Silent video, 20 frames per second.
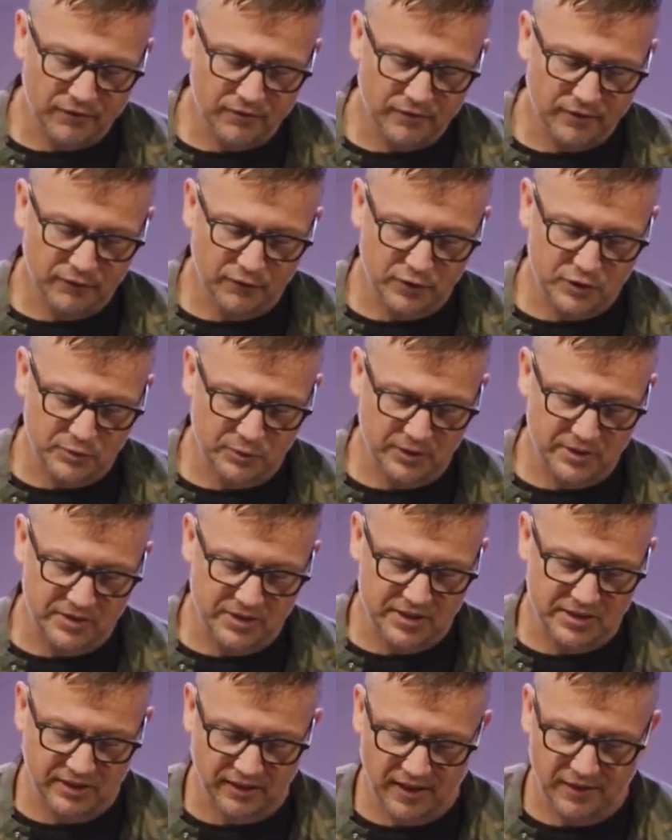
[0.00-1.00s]
First one is
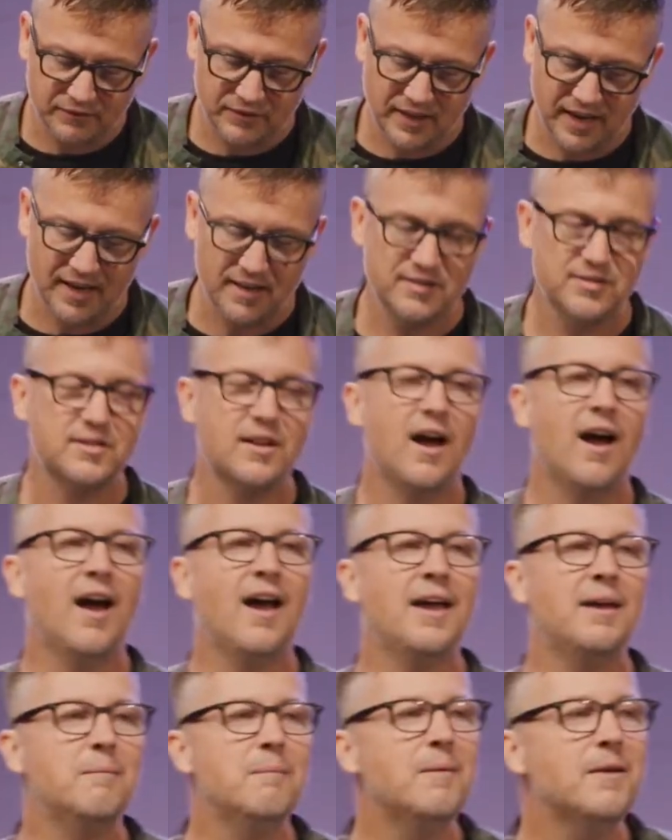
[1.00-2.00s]
this: love takes
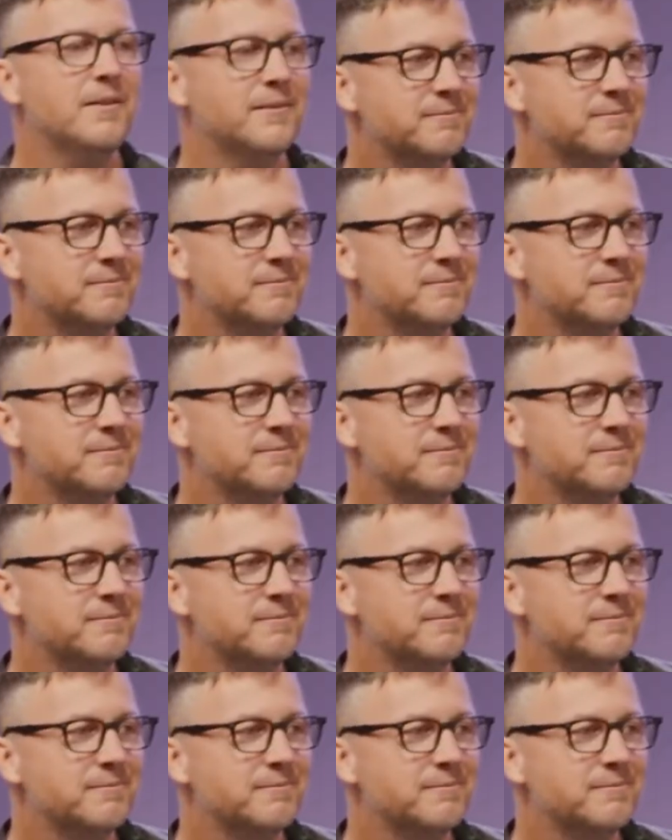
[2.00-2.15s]
time.